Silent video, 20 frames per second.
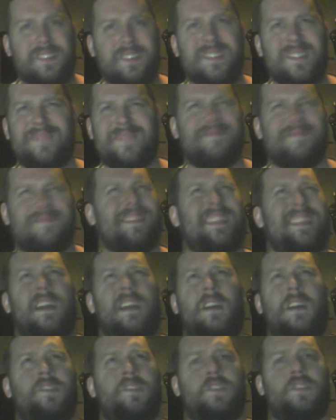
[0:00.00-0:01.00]
Just
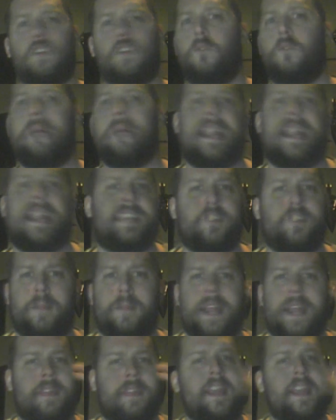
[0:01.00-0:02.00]
so many
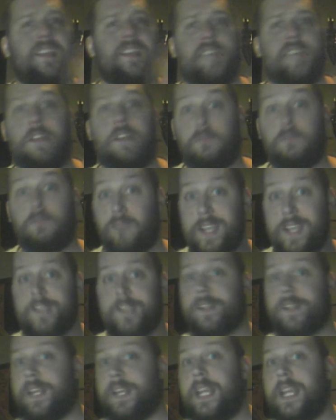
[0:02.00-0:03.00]
things. And
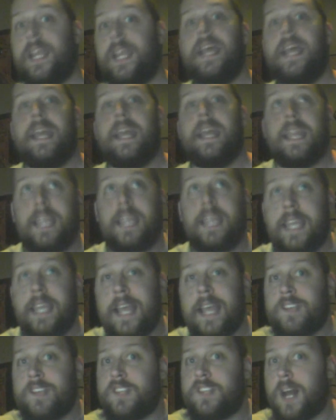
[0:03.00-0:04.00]
recently, he
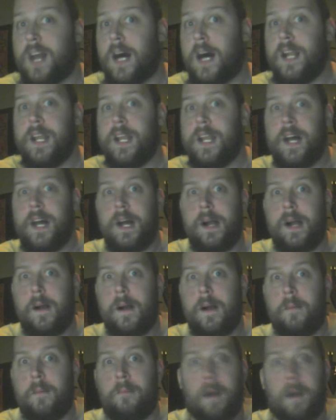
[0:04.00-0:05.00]
has done
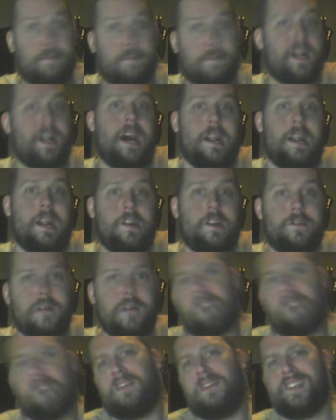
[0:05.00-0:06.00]
Pump and Iron.
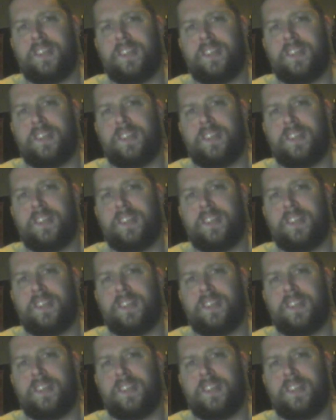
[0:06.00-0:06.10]
Not